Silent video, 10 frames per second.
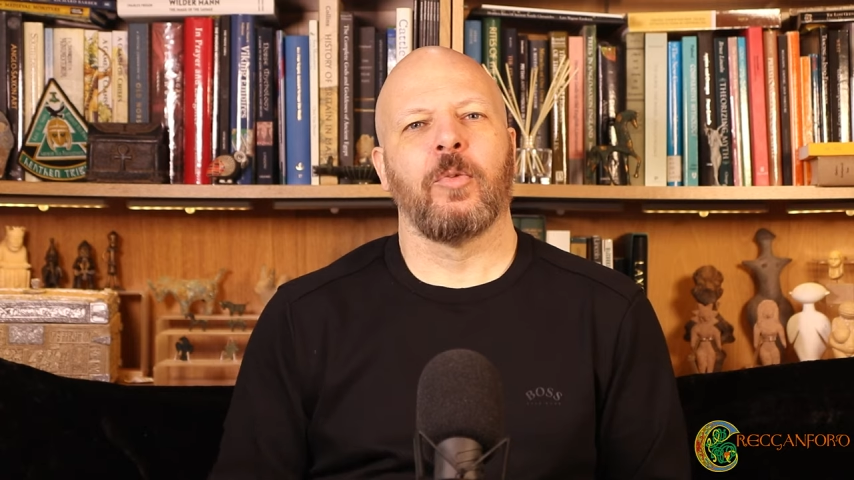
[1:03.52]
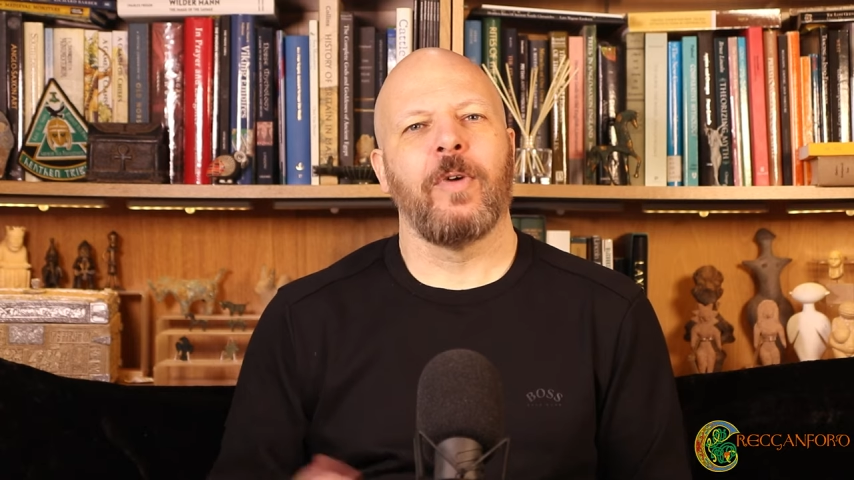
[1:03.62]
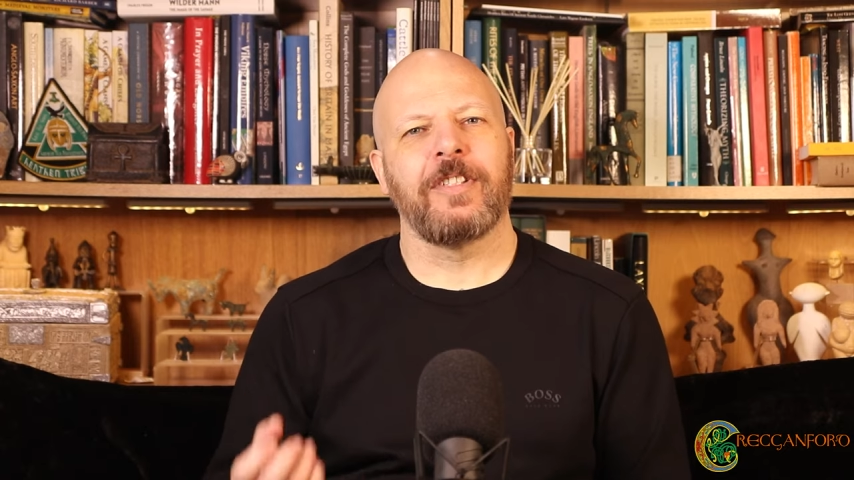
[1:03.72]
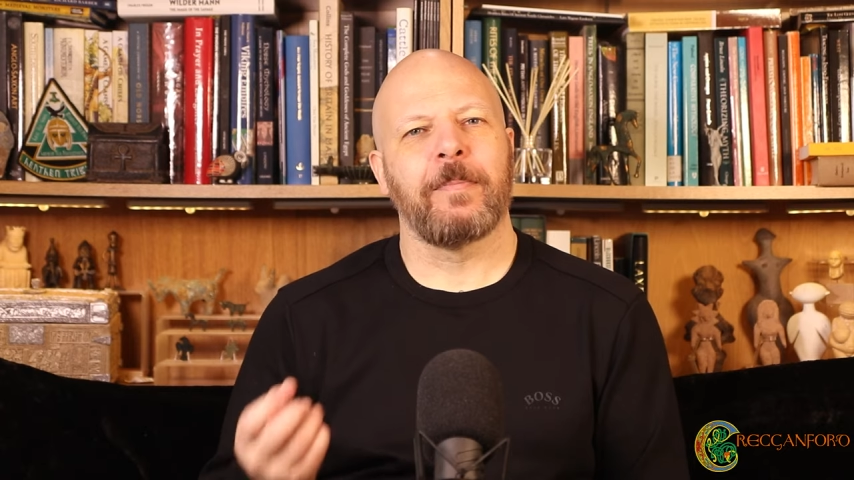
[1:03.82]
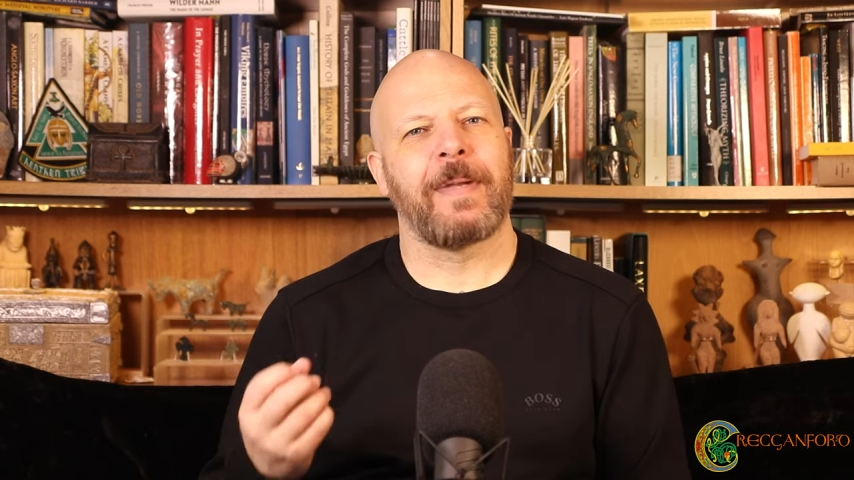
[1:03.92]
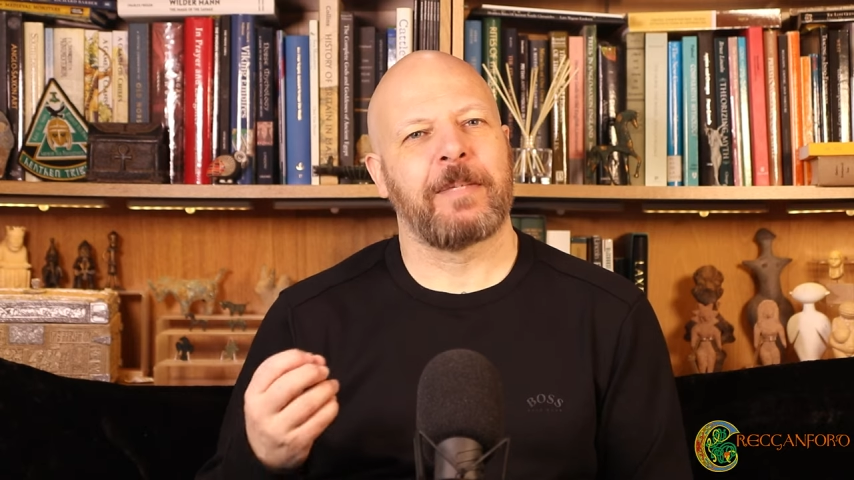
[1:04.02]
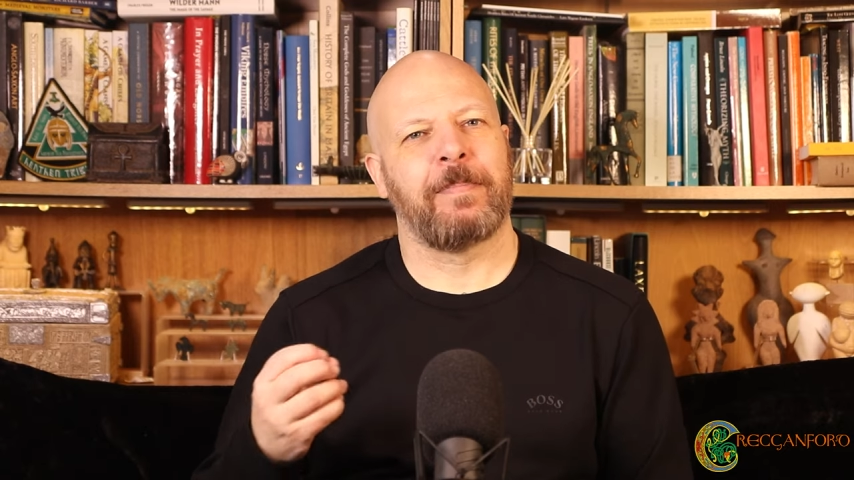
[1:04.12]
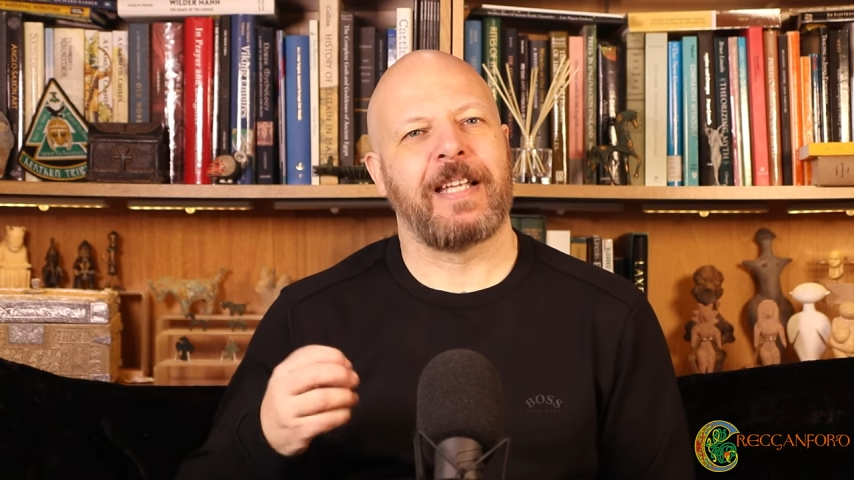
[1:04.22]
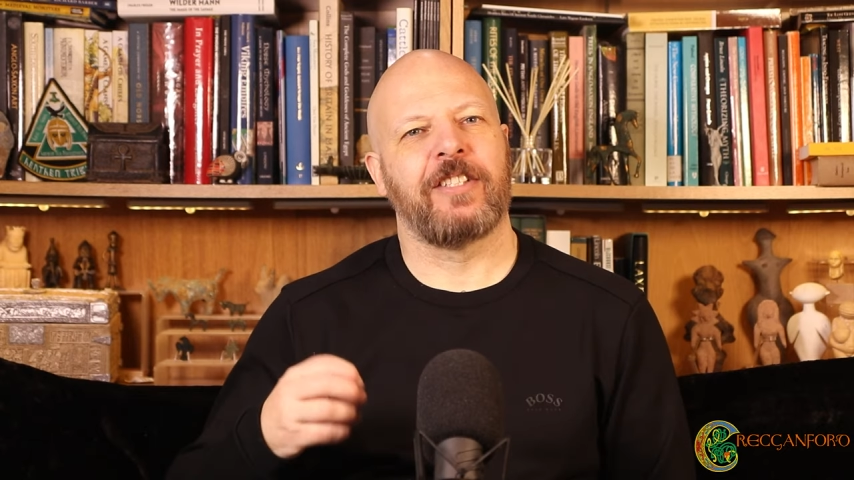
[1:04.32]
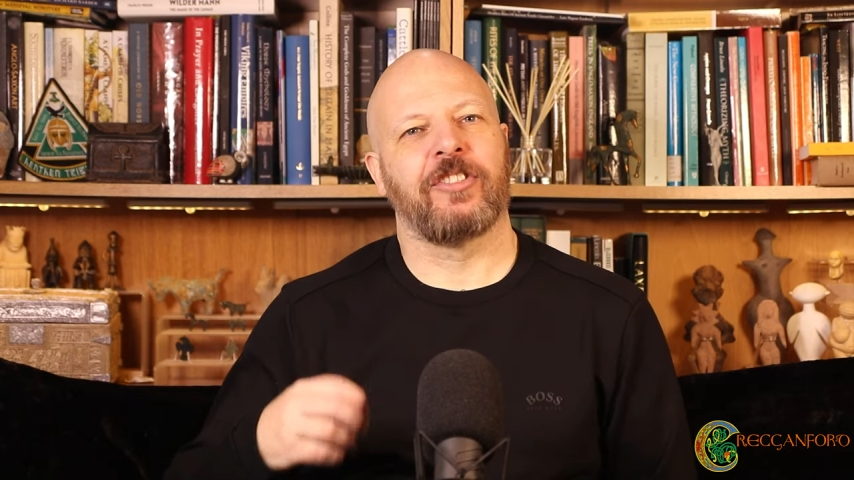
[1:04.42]
So where's the
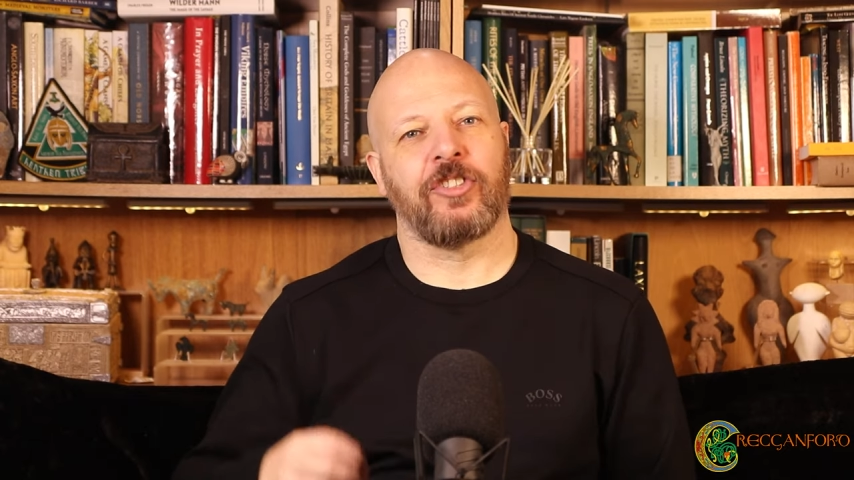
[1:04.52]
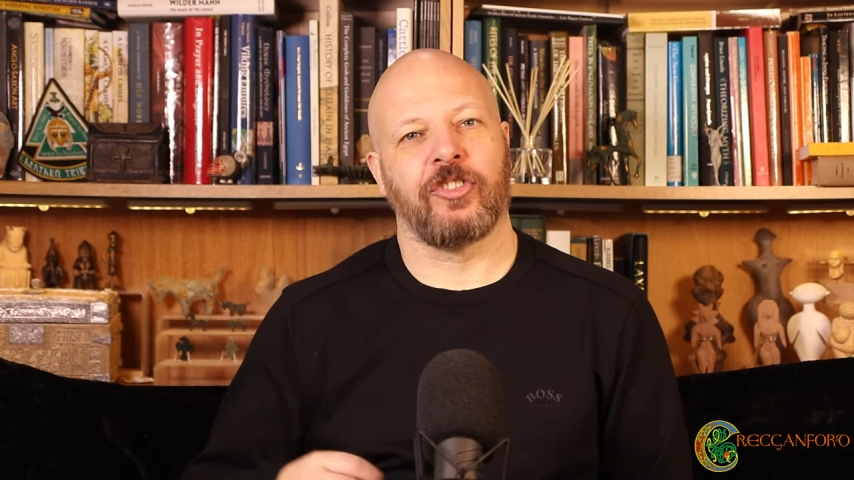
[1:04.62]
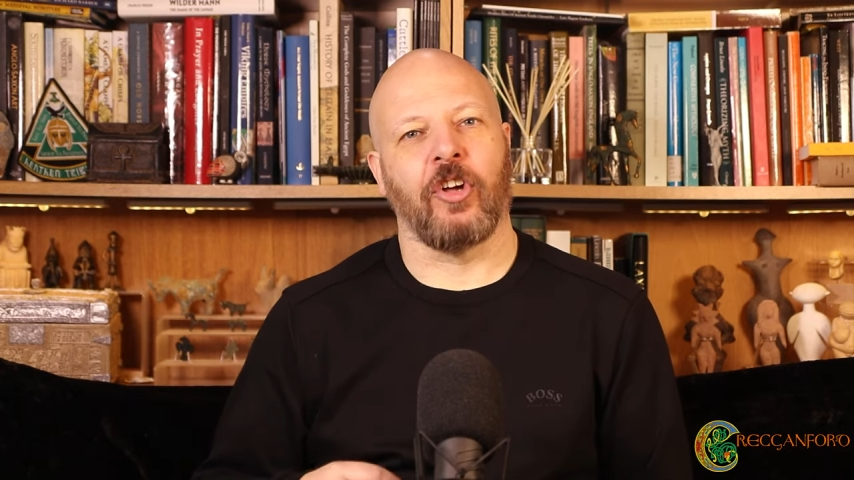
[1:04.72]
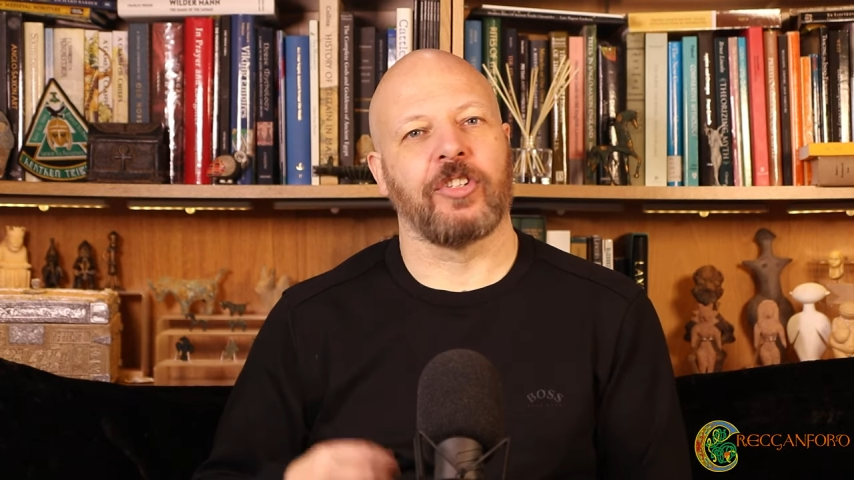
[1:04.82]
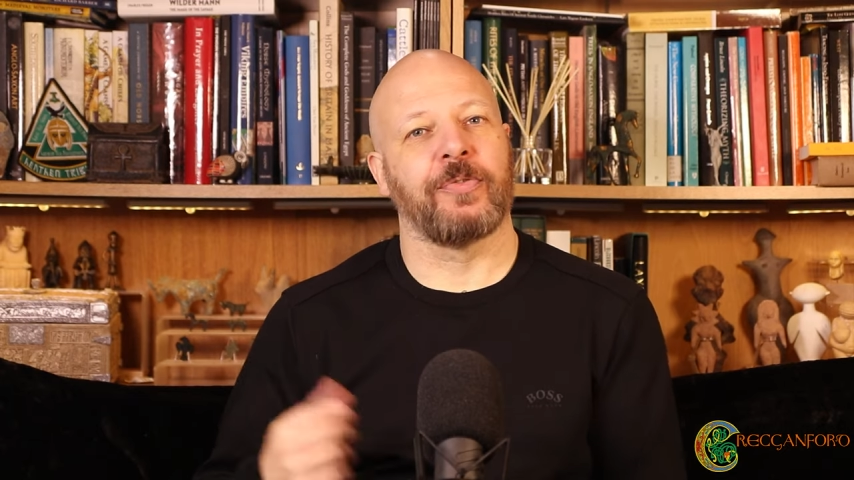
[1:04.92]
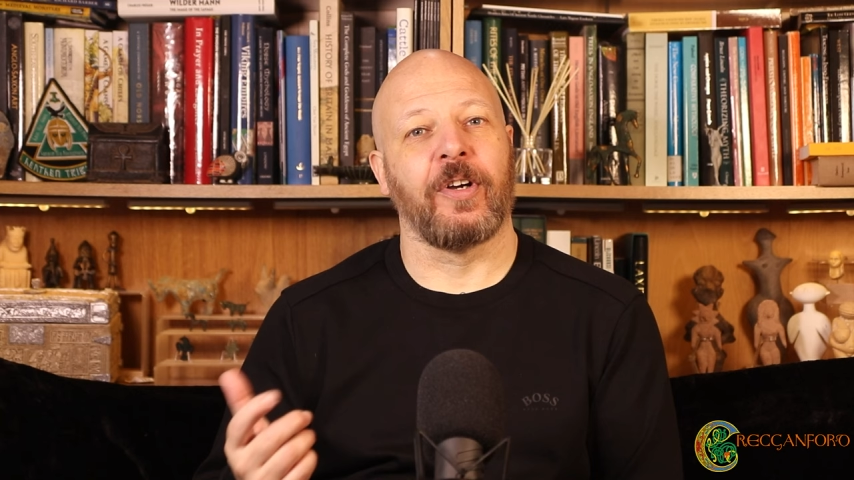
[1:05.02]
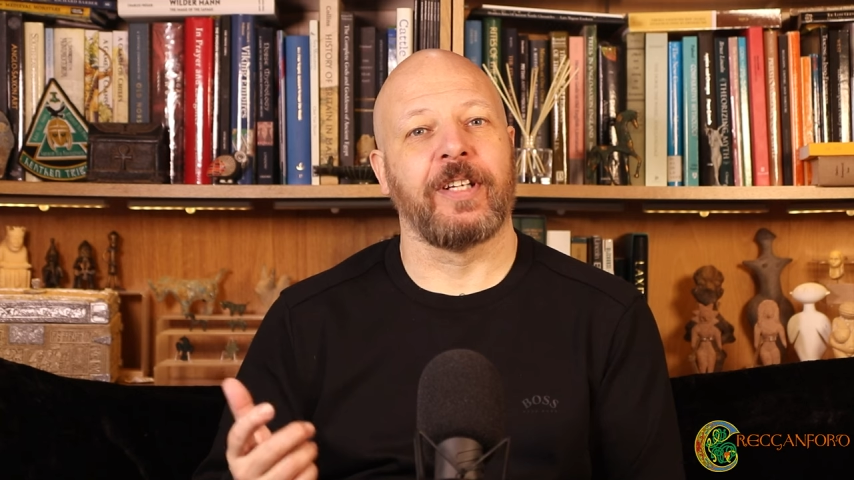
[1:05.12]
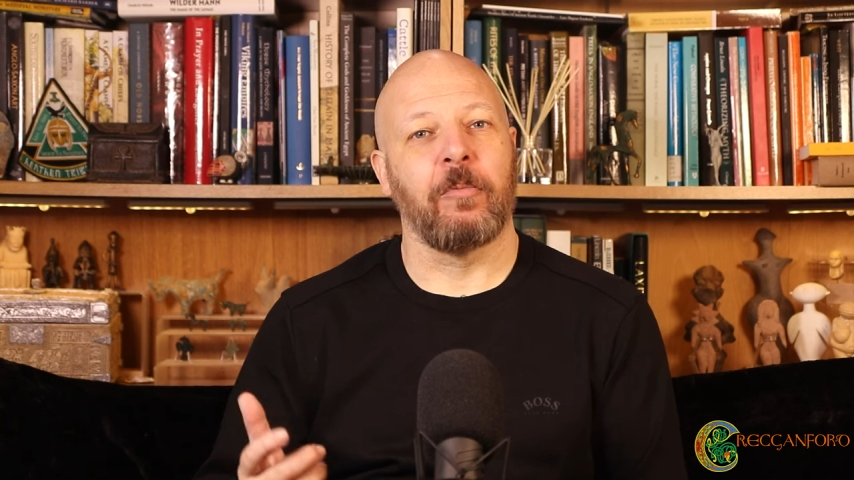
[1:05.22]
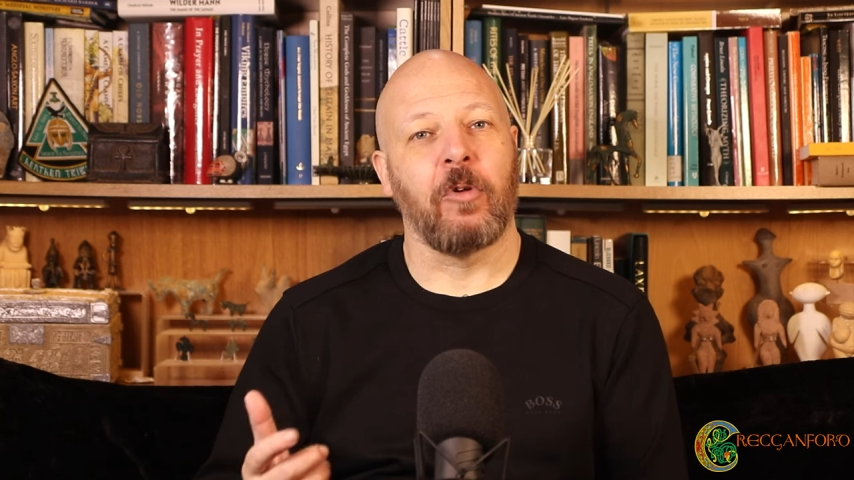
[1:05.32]
best place to start to find